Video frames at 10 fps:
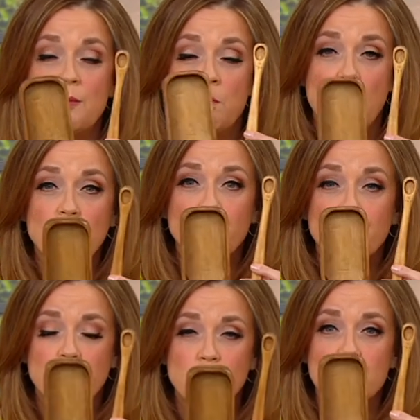most
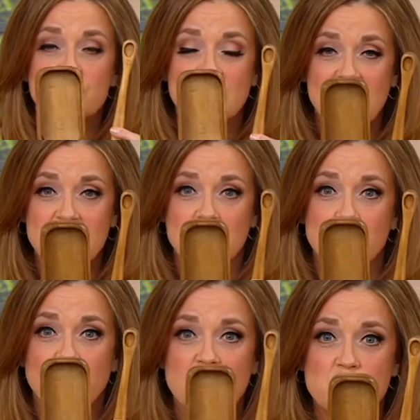used sizes
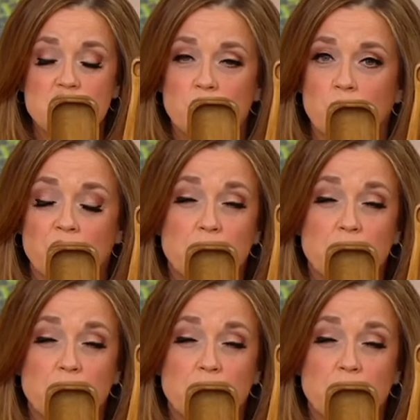of kitchen tools.